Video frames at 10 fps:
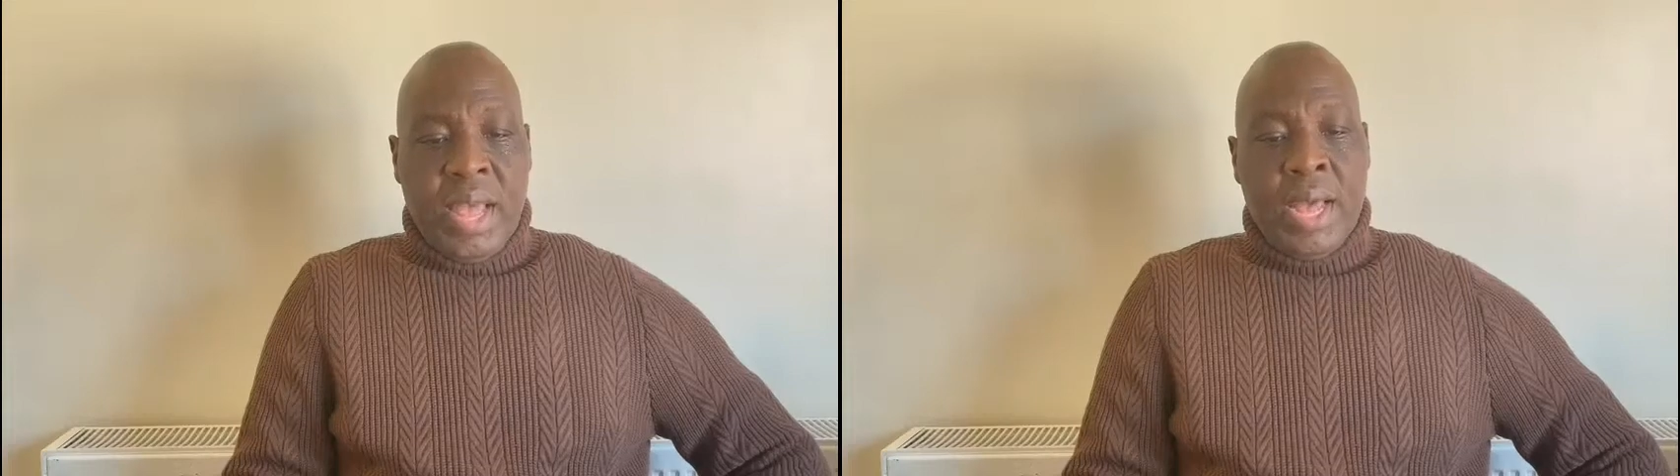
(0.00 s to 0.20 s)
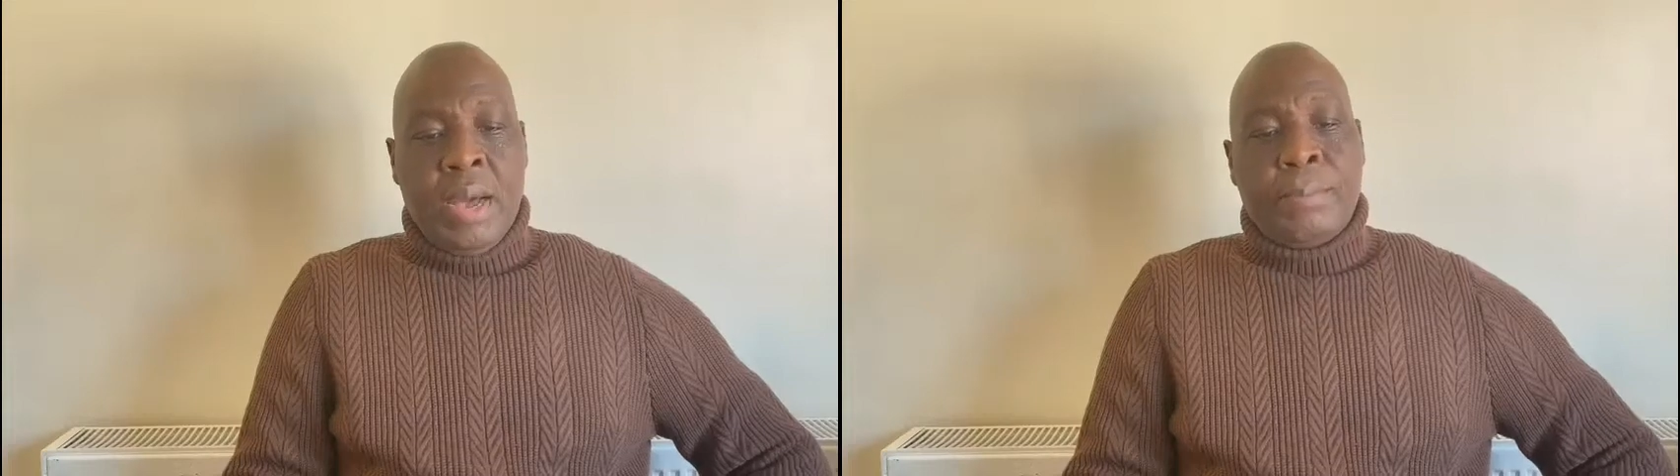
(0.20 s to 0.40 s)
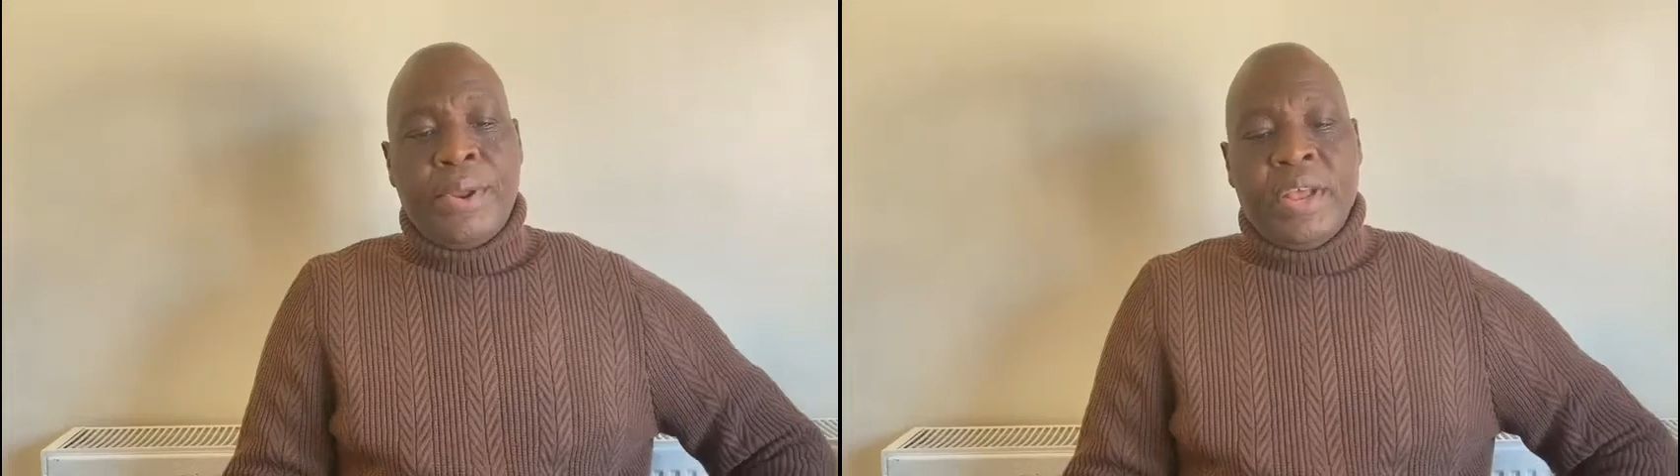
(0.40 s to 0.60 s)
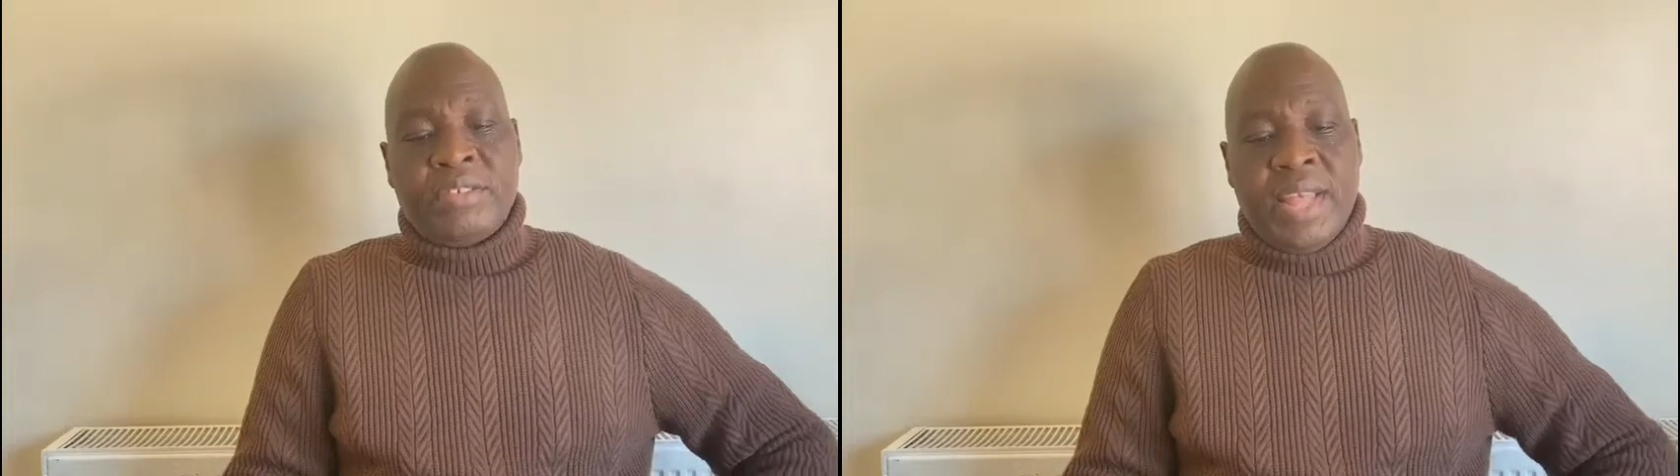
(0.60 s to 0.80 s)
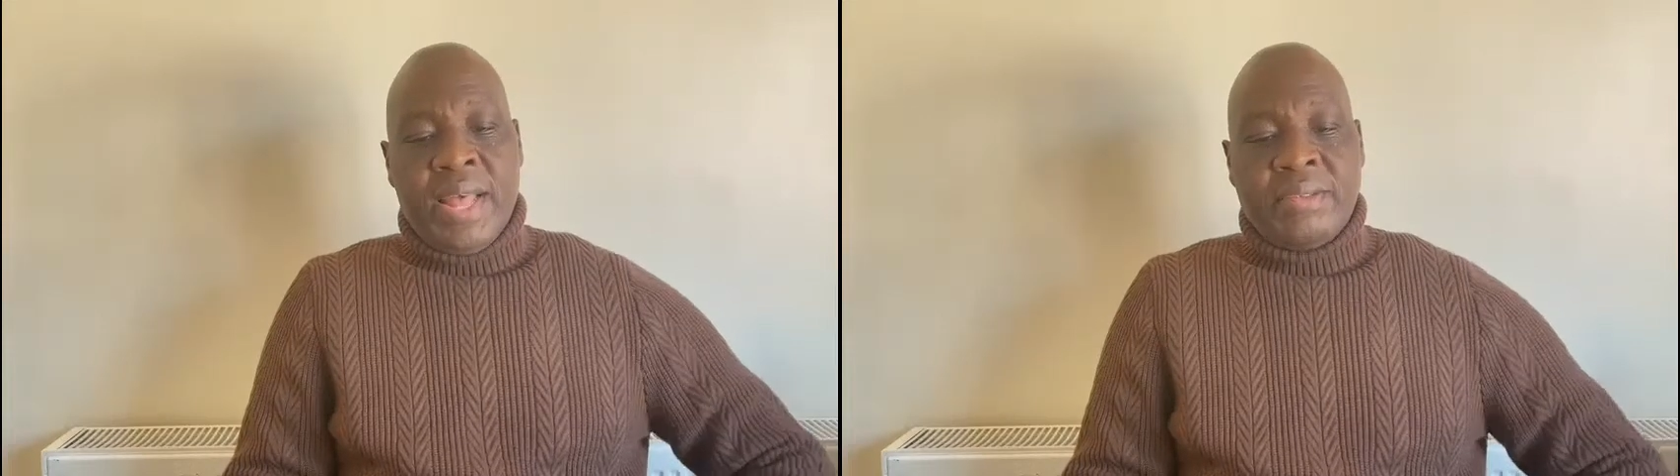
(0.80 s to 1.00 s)
our
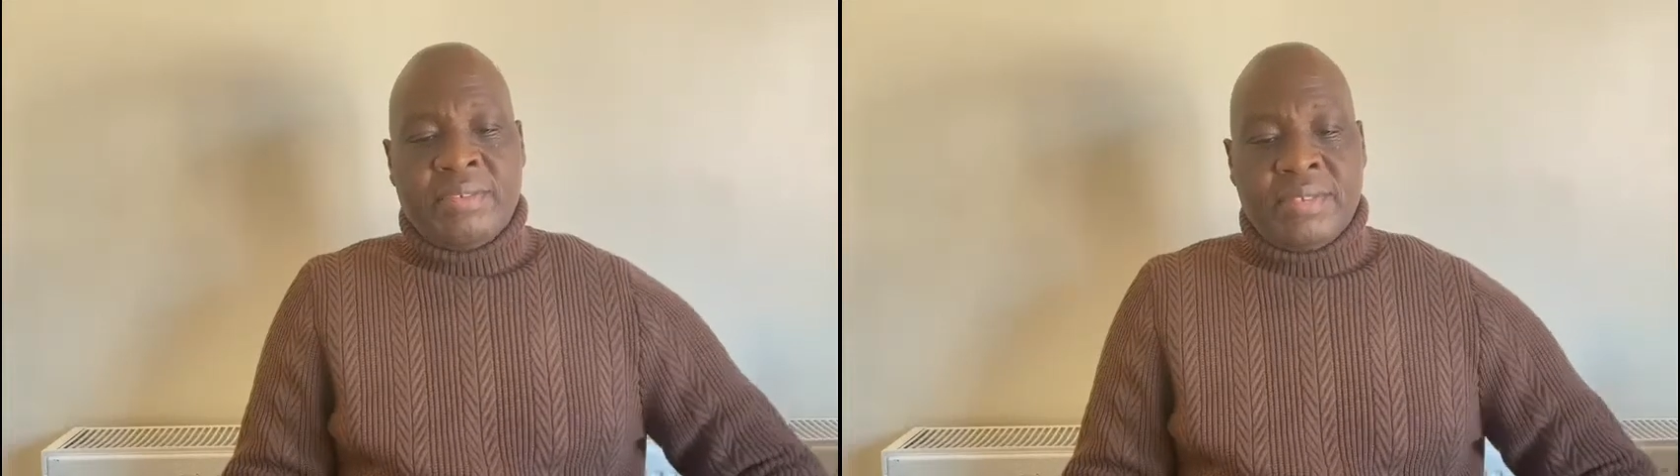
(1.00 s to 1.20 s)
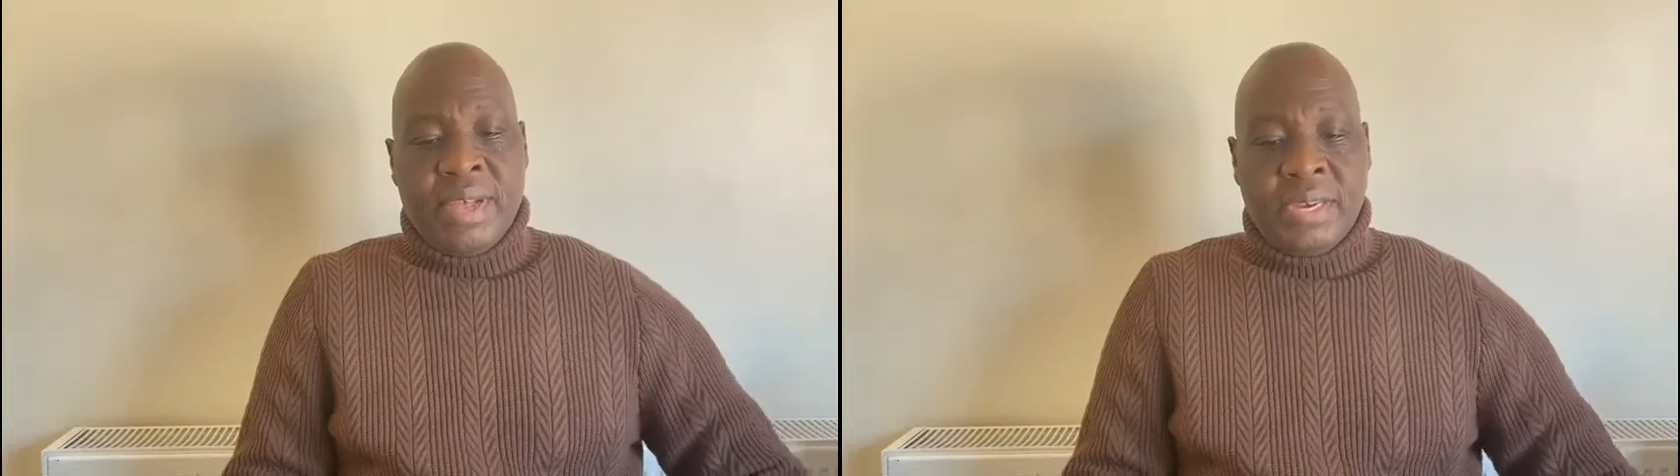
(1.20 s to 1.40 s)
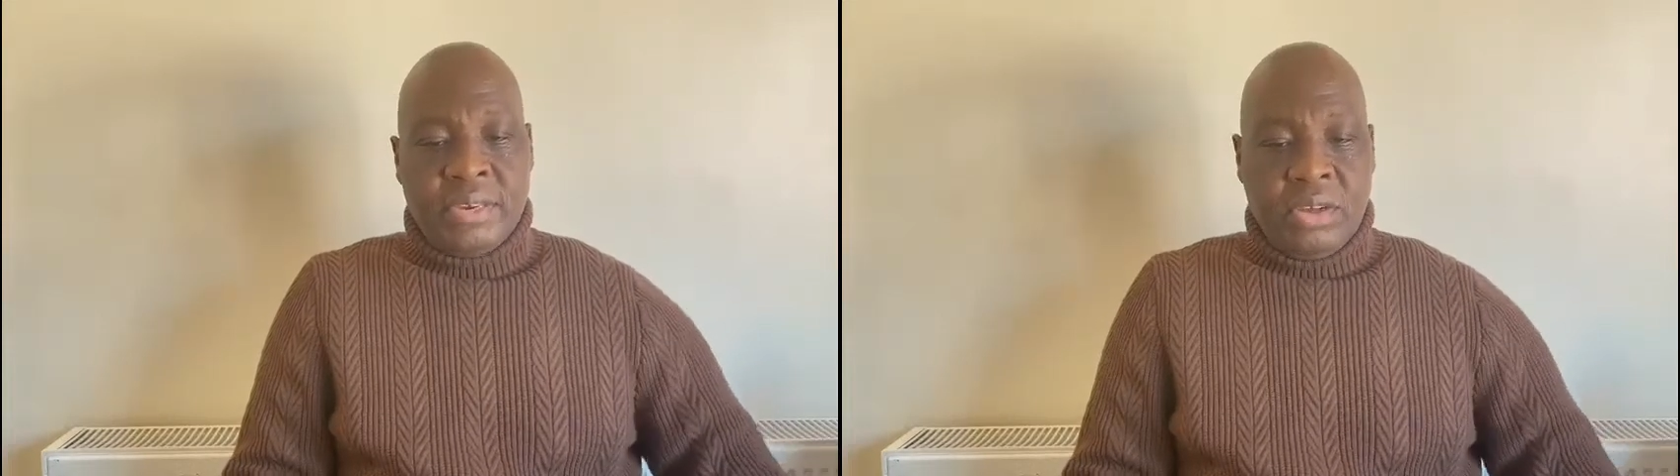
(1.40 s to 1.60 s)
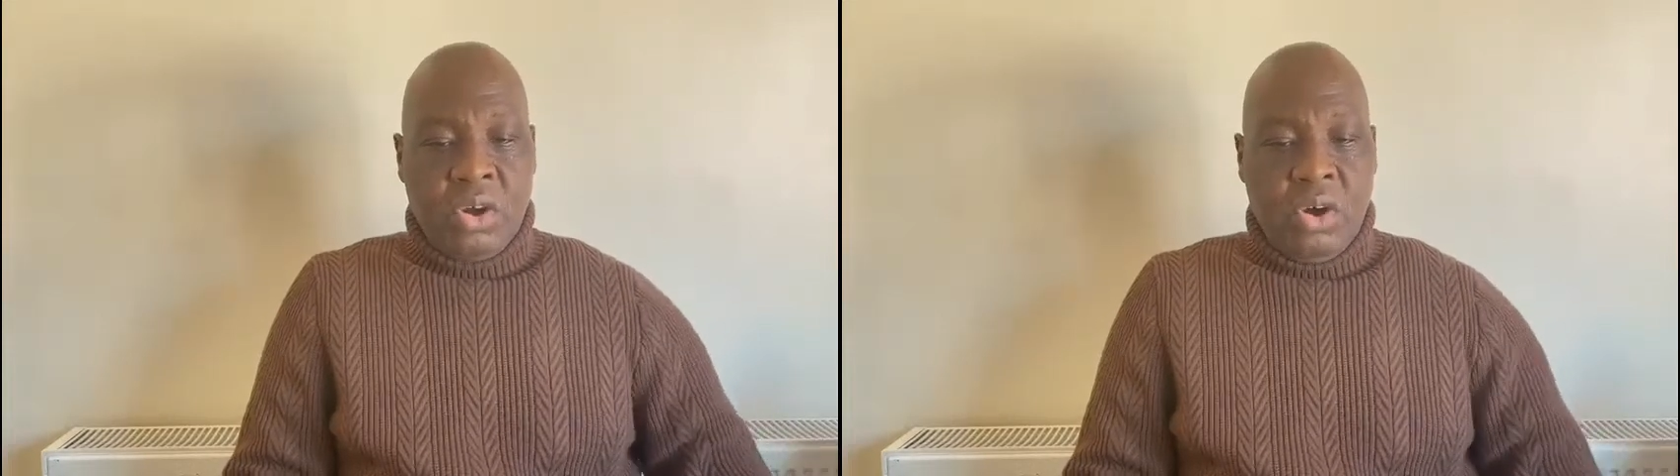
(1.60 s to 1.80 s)
prayers answered,